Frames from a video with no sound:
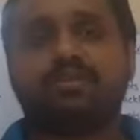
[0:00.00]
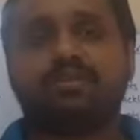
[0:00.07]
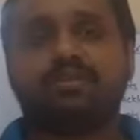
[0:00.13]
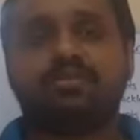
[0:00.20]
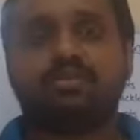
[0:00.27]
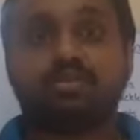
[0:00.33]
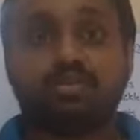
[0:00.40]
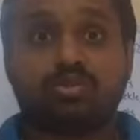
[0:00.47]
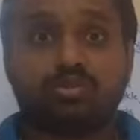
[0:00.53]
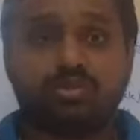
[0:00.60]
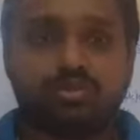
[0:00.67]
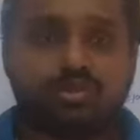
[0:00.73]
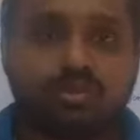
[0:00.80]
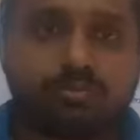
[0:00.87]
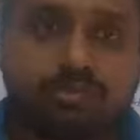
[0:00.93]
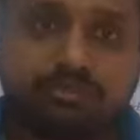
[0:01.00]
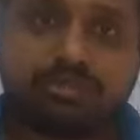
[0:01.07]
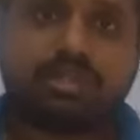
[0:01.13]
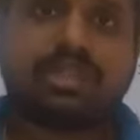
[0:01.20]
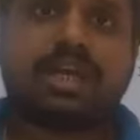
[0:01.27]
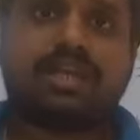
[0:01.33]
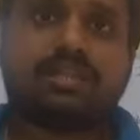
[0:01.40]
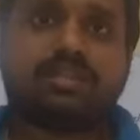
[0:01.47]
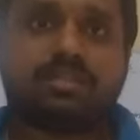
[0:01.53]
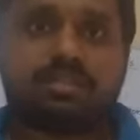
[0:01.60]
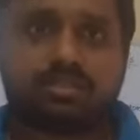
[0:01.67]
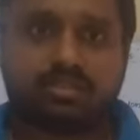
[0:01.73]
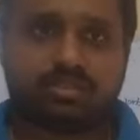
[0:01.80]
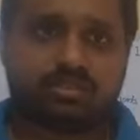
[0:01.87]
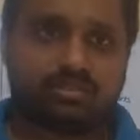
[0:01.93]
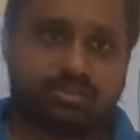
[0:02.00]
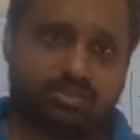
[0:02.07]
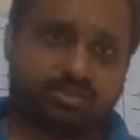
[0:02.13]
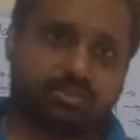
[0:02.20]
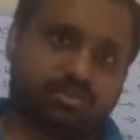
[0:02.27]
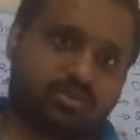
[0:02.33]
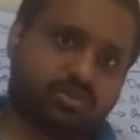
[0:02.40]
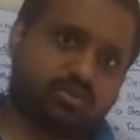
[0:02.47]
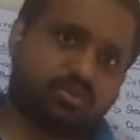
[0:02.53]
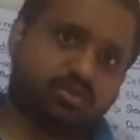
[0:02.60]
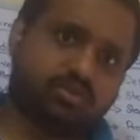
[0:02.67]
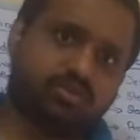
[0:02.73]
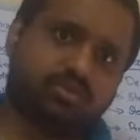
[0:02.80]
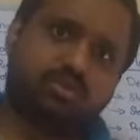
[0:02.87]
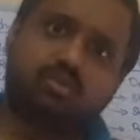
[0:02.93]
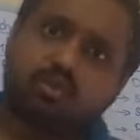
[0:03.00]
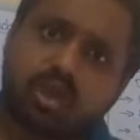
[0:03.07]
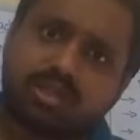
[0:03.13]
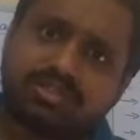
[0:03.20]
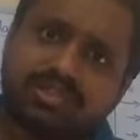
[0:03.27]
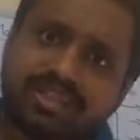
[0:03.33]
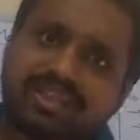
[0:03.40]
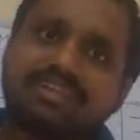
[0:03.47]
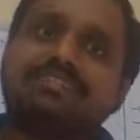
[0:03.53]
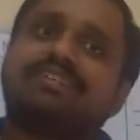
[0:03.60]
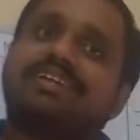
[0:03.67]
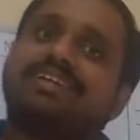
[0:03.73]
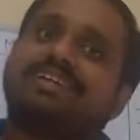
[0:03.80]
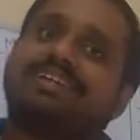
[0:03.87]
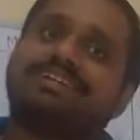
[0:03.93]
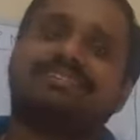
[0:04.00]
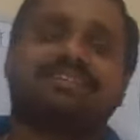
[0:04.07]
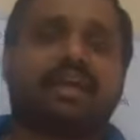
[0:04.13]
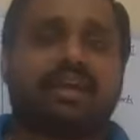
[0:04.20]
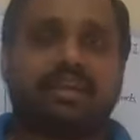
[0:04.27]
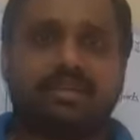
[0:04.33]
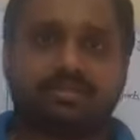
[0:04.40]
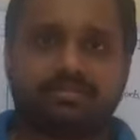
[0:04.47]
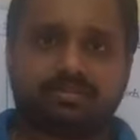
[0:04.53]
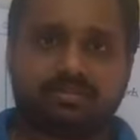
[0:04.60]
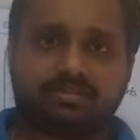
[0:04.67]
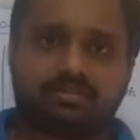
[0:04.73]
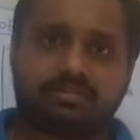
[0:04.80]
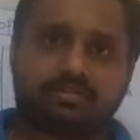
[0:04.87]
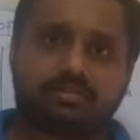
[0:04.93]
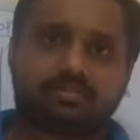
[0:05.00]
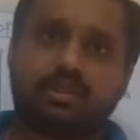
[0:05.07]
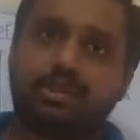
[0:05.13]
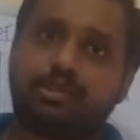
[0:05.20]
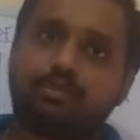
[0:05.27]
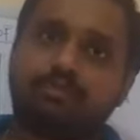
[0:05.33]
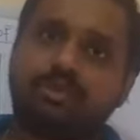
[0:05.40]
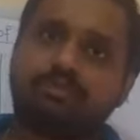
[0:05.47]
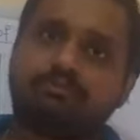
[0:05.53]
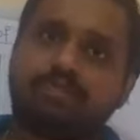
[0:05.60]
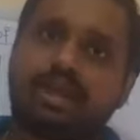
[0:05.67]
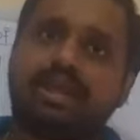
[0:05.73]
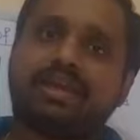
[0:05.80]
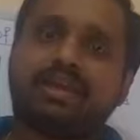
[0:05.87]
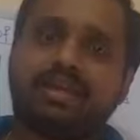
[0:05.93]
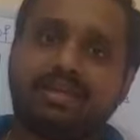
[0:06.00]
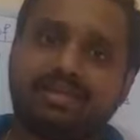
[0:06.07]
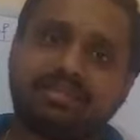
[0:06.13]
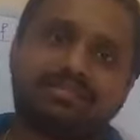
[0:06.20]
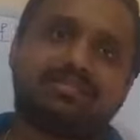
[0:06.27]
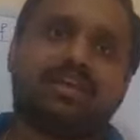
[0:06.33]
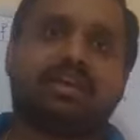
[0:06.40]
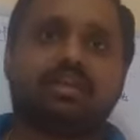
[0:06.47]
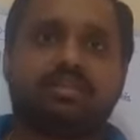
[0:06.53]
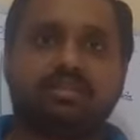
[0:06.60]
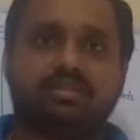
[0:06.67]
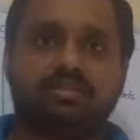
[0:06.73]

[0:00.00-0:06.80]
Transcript: So before that, what is a design? What do you mean by a design?